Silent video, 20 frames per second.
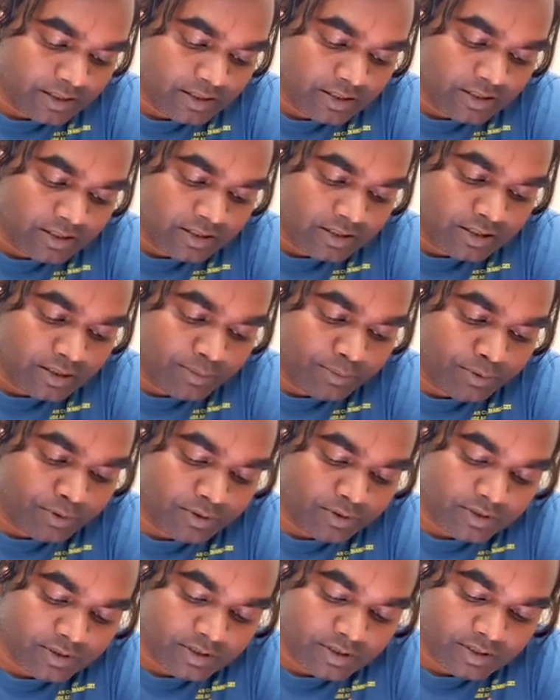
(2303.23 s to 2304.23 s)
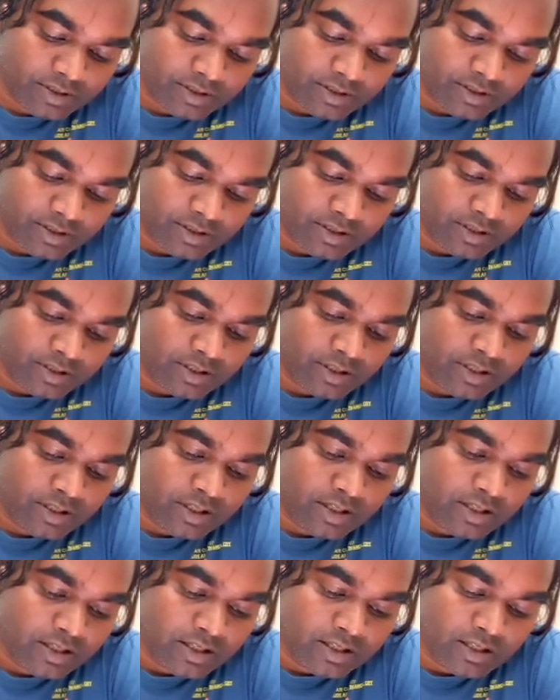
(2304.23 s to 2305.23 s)
Suppose
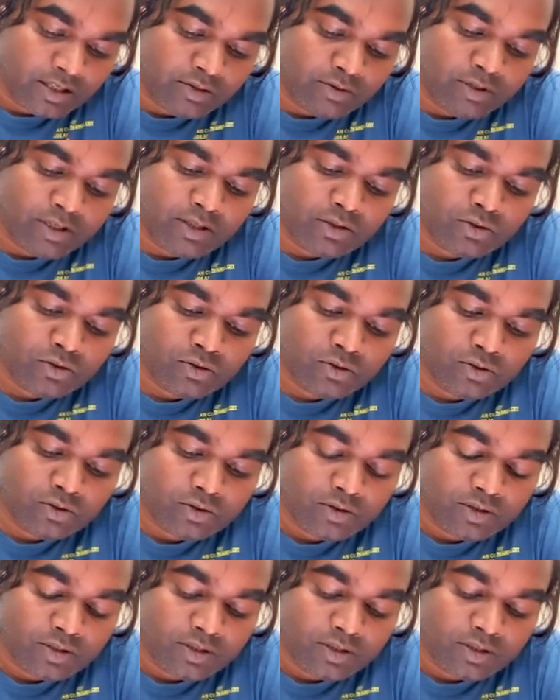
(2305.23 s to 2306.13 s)
you want to